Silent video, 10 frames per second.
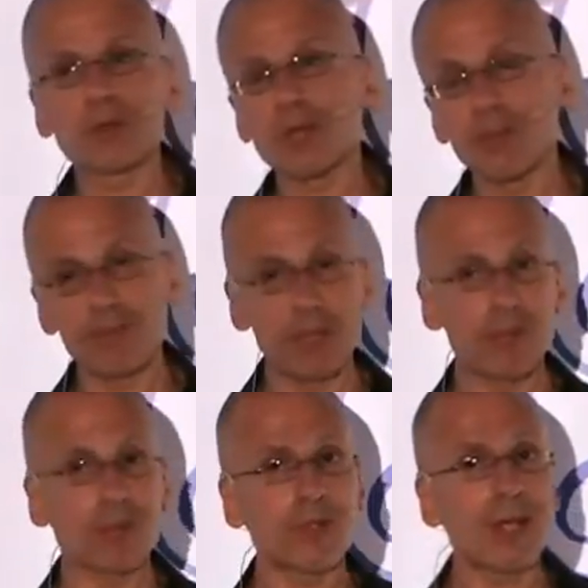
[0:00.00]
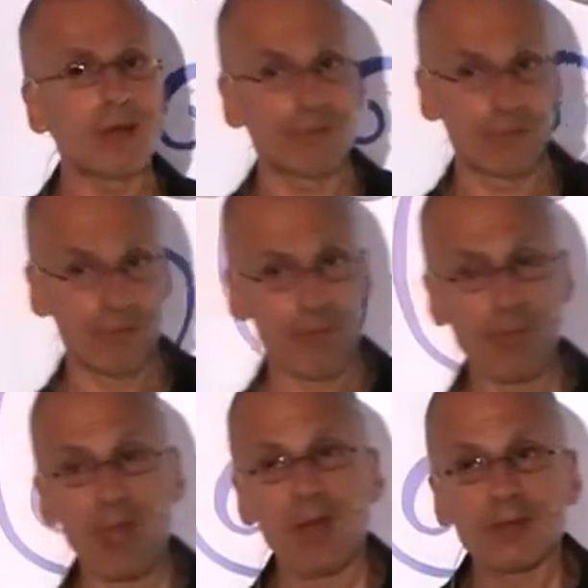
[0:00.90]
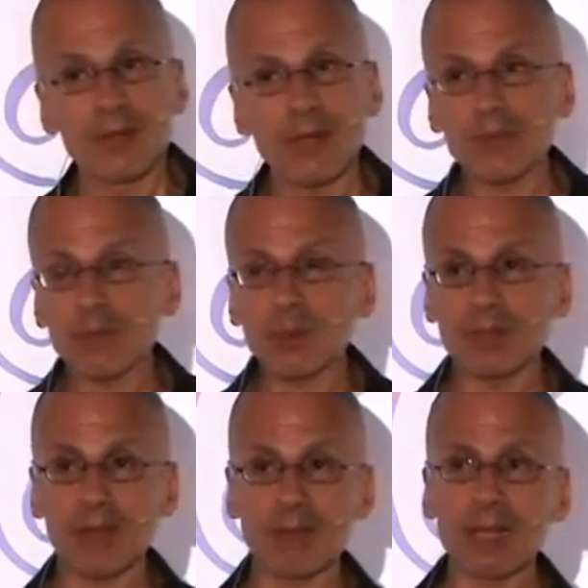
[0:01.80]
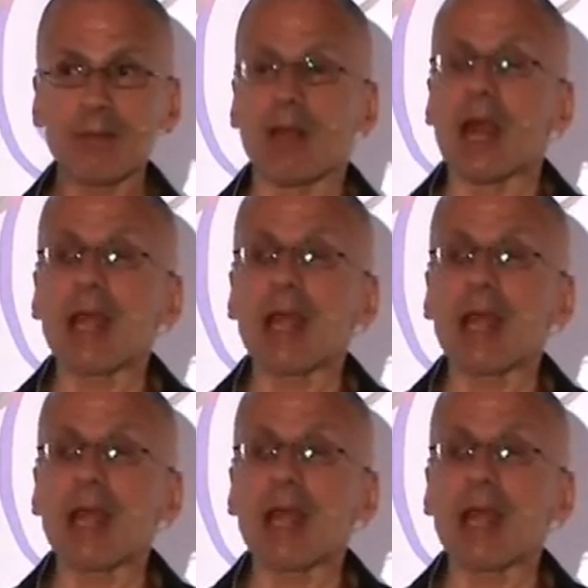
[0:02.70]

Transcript: to keep people safe that that's what they believe.